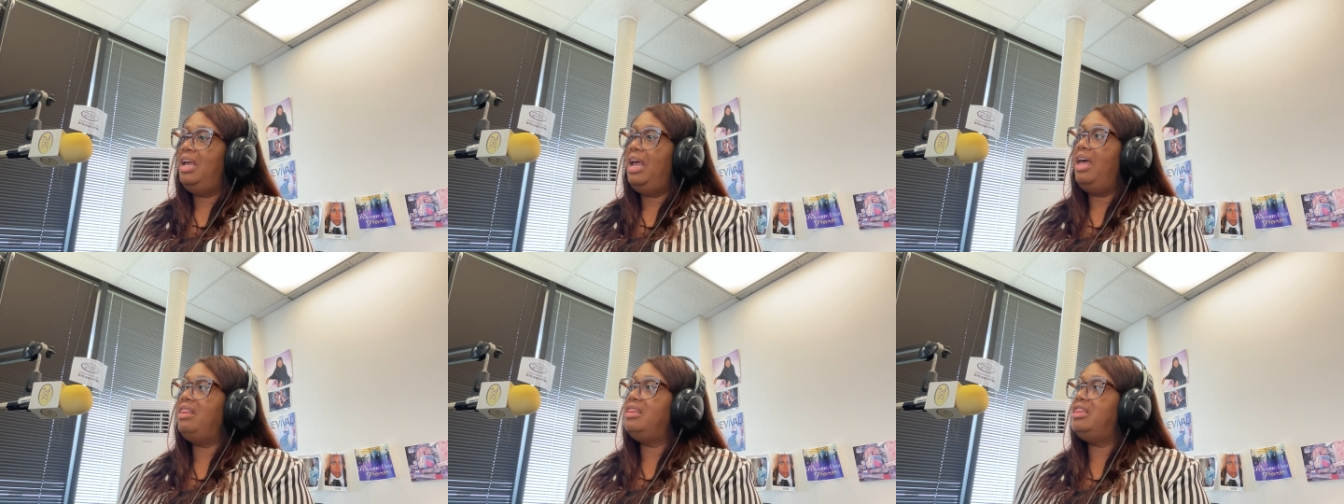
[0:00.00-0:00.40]

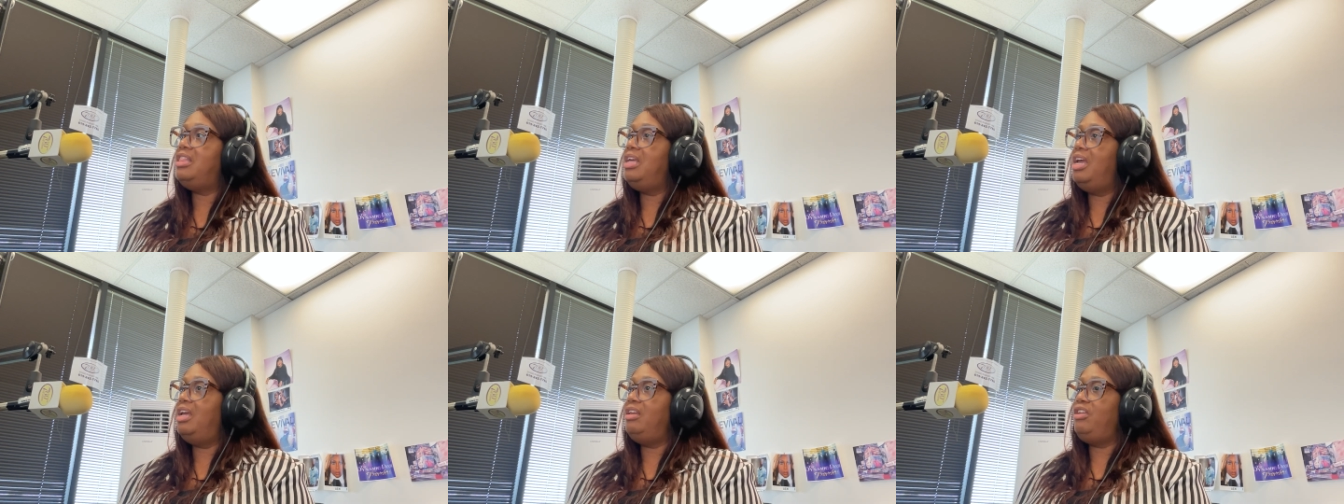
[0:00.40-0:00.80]
and
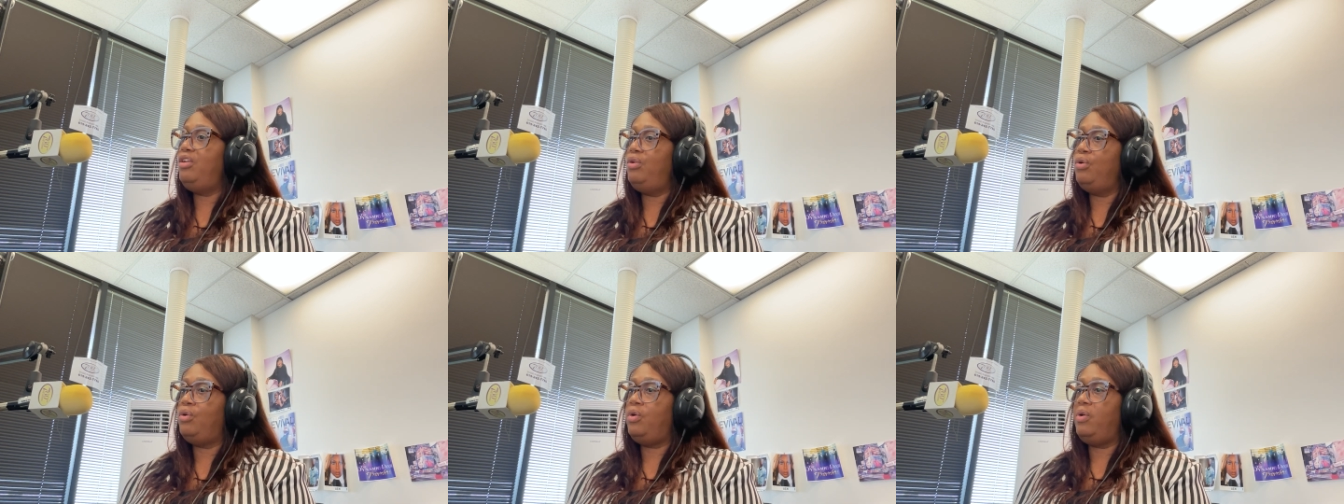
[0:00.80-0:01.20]
then
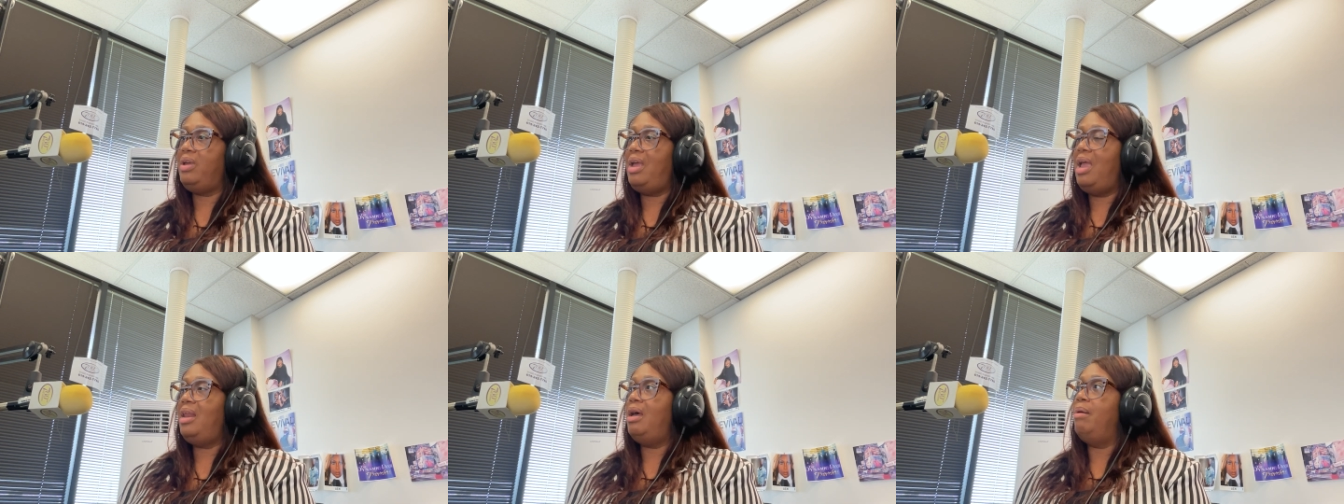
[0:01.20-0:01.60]
you
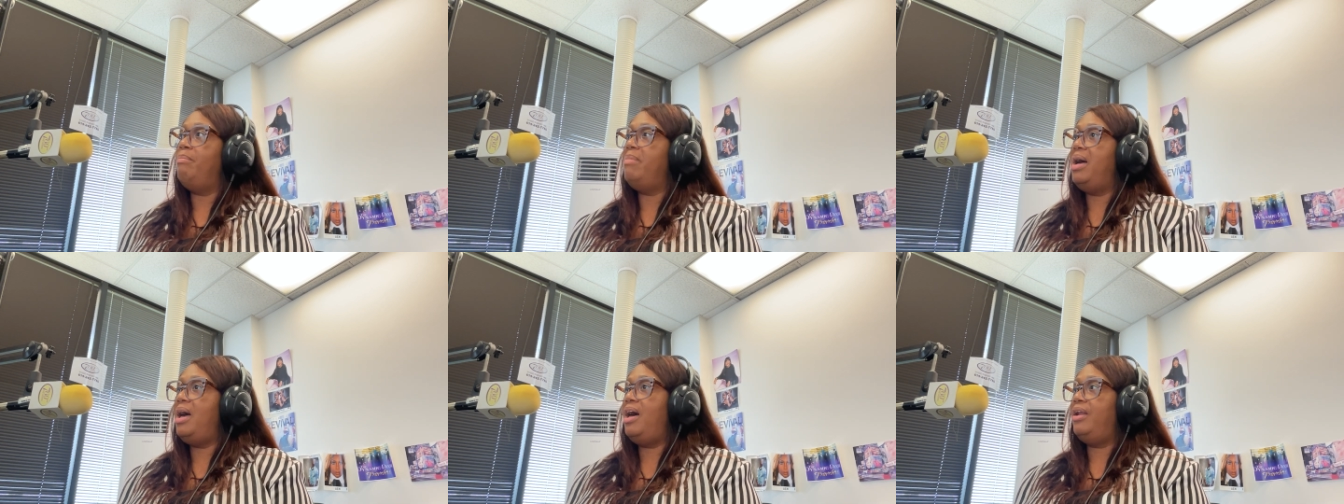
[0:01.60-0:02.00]
create a
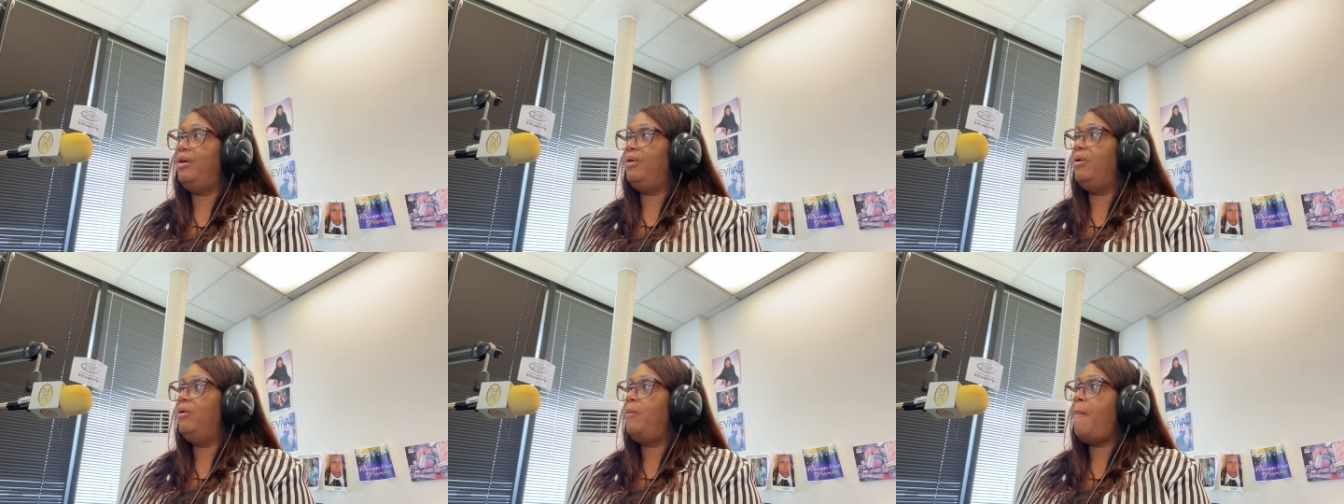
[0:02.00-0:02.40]

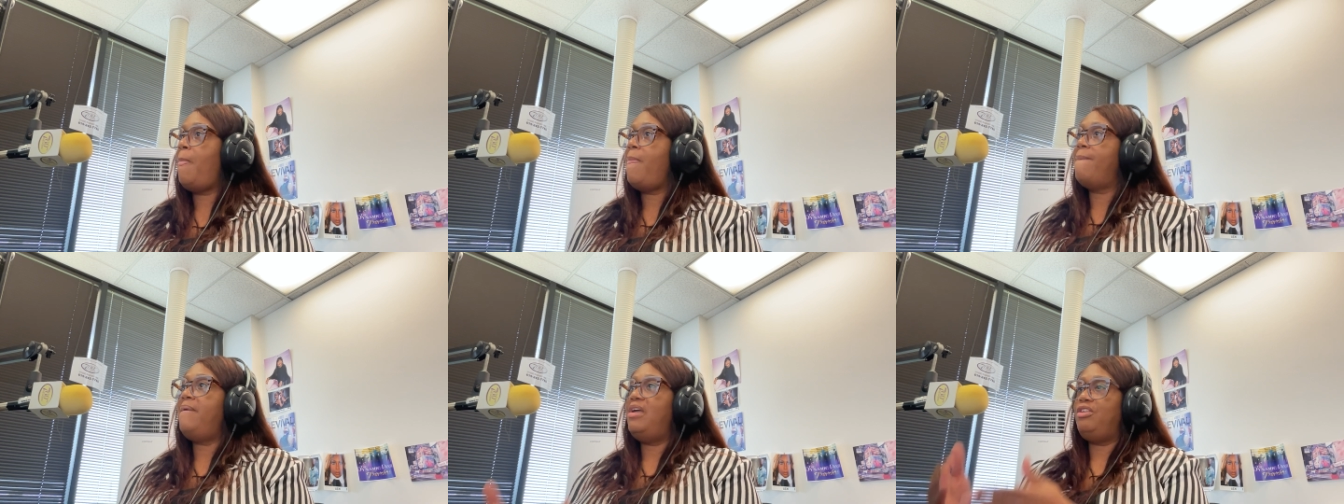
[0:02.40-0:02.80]
model
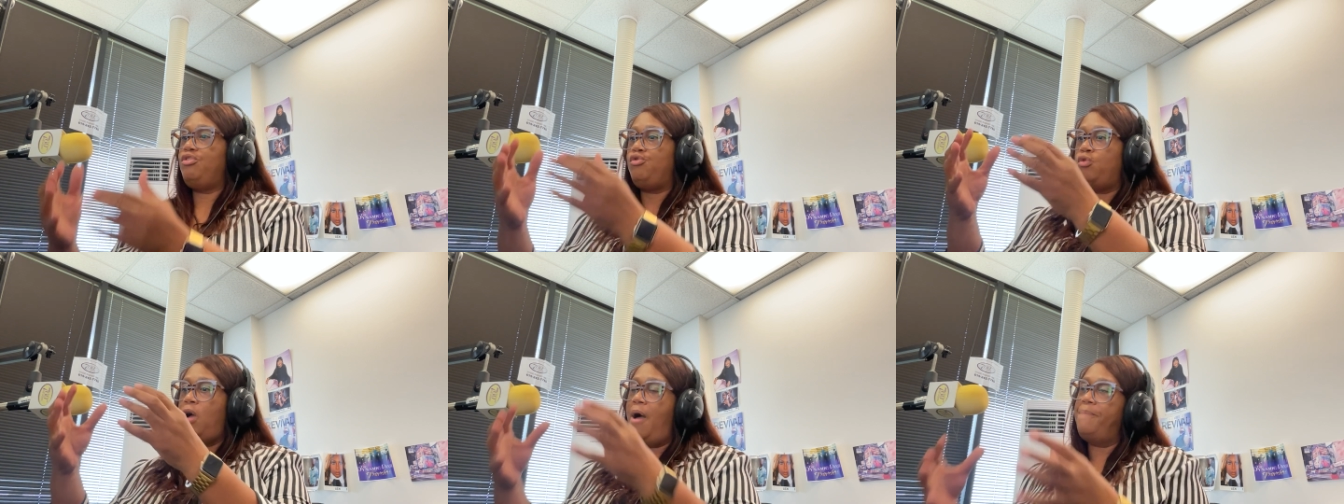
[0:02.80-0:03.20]
that
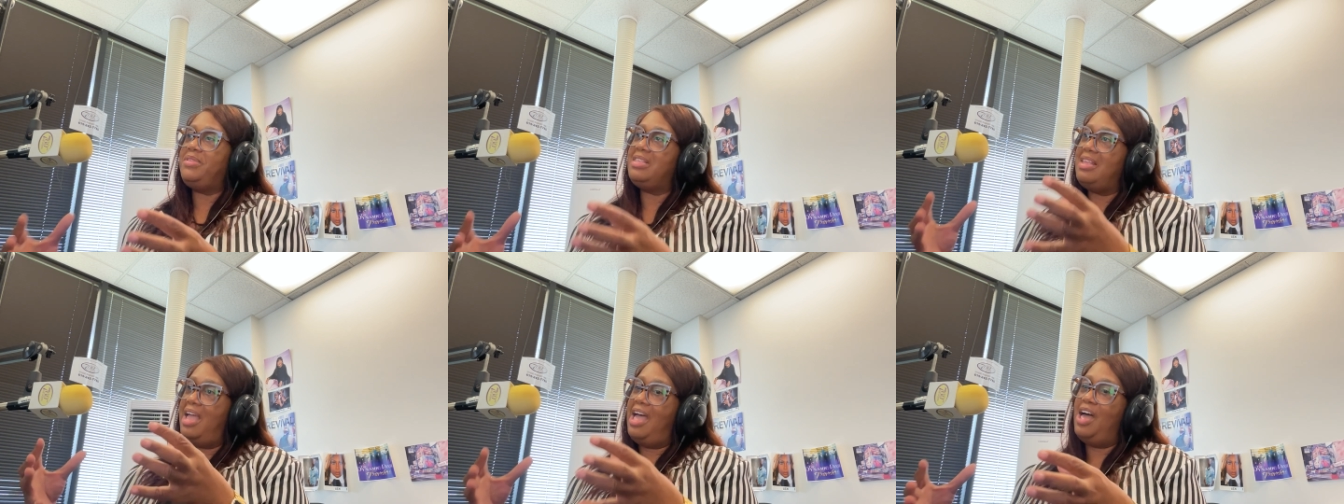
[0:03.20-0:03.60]
drops
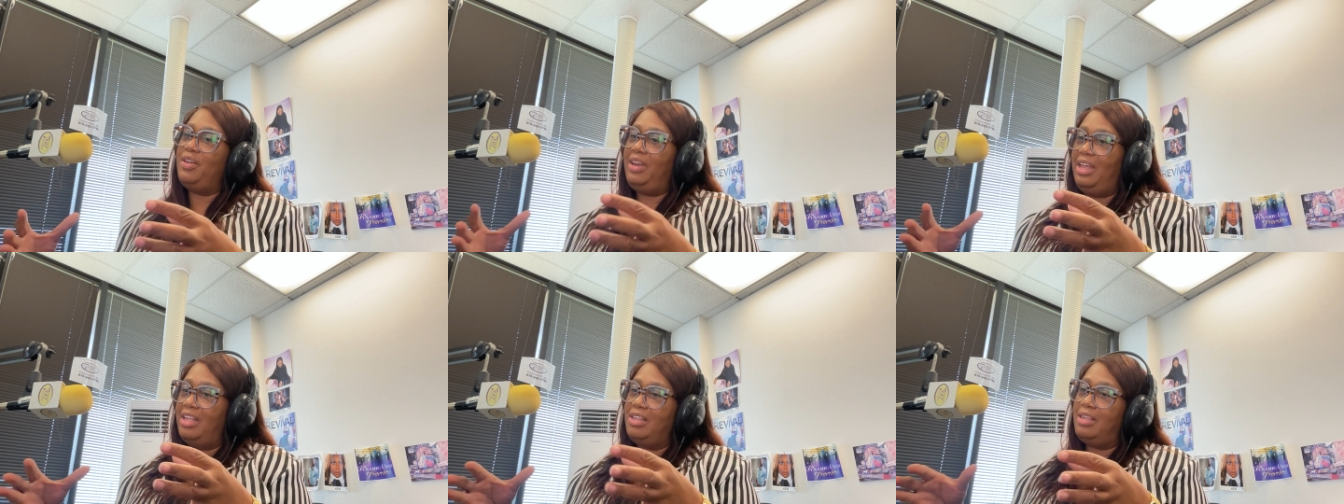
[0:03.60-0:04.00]
down
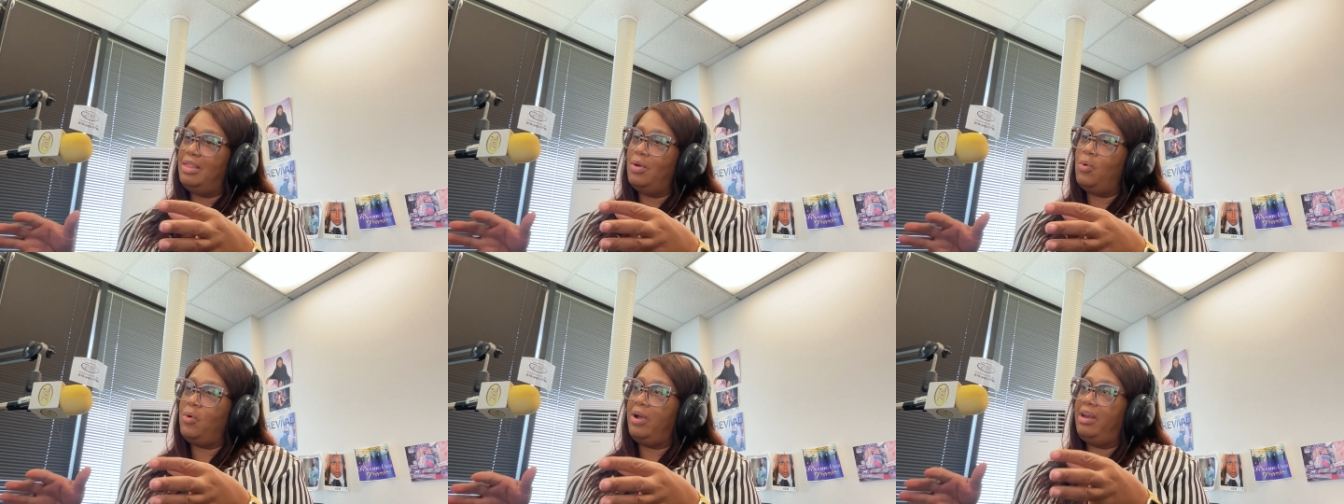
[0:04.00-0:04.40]
into
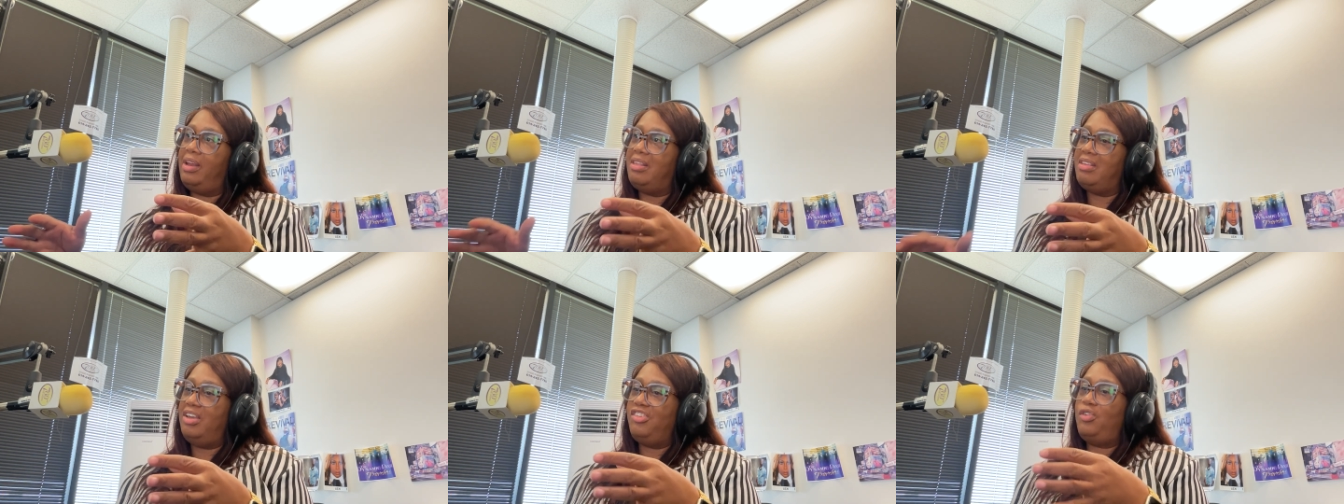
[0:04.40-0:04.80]
the
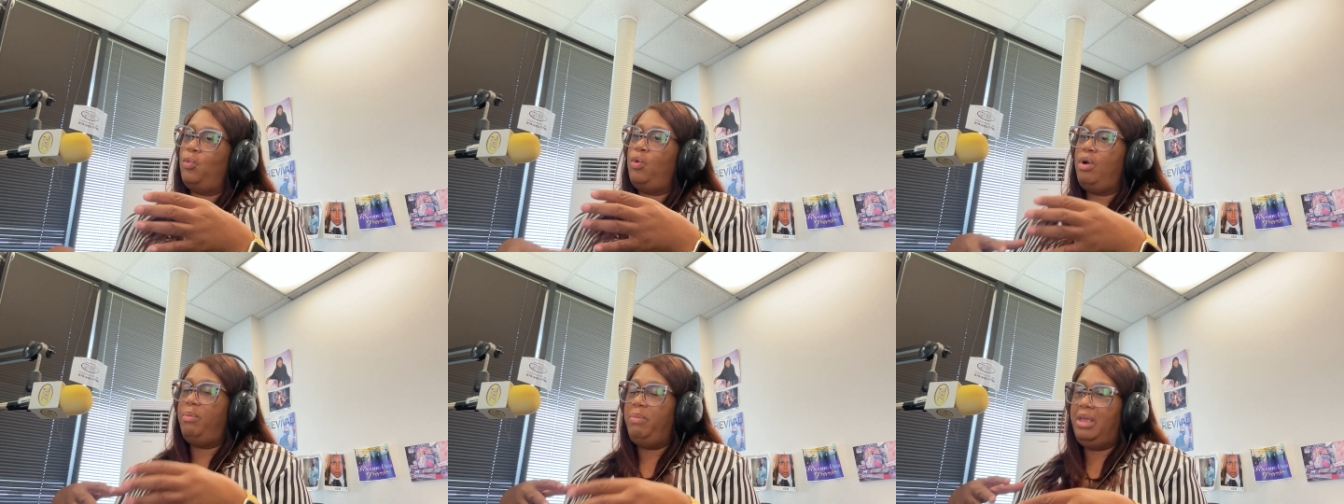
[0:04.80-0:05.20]
organization
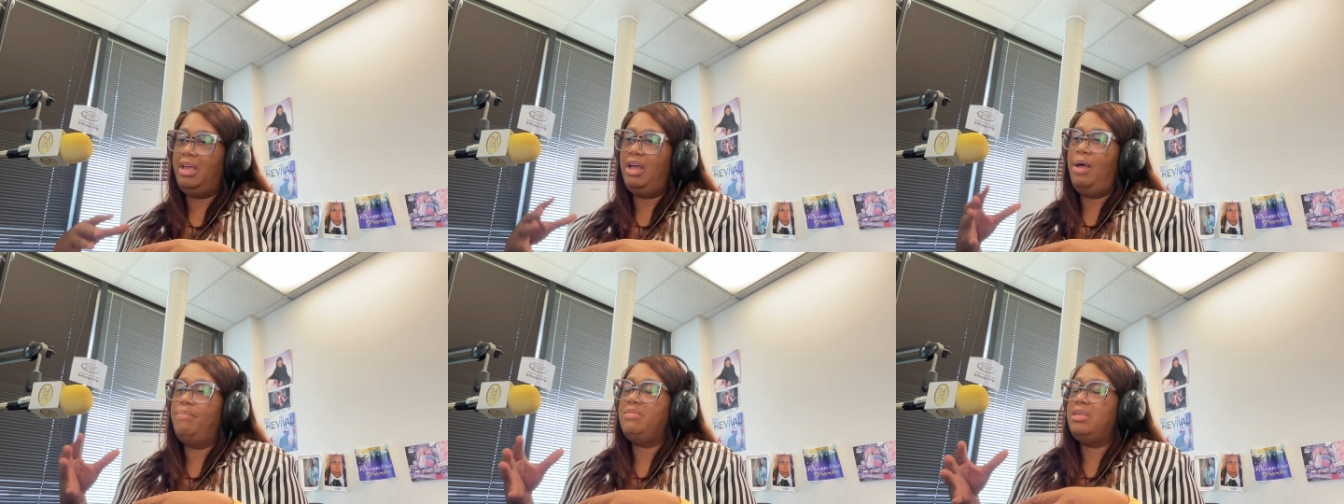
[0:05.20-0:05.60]
where it
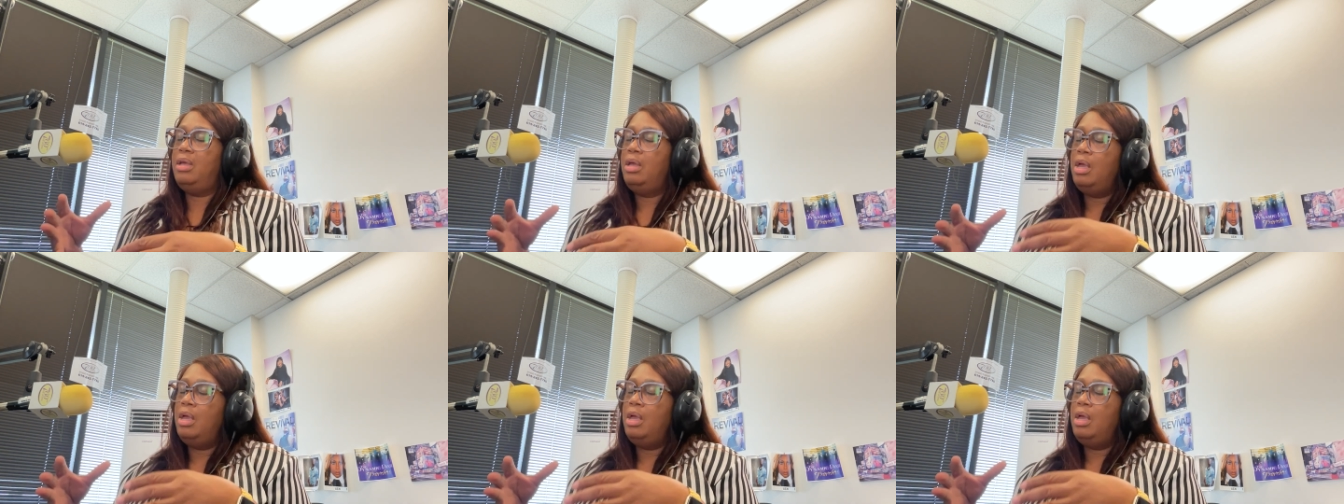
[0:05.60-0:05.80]
becomes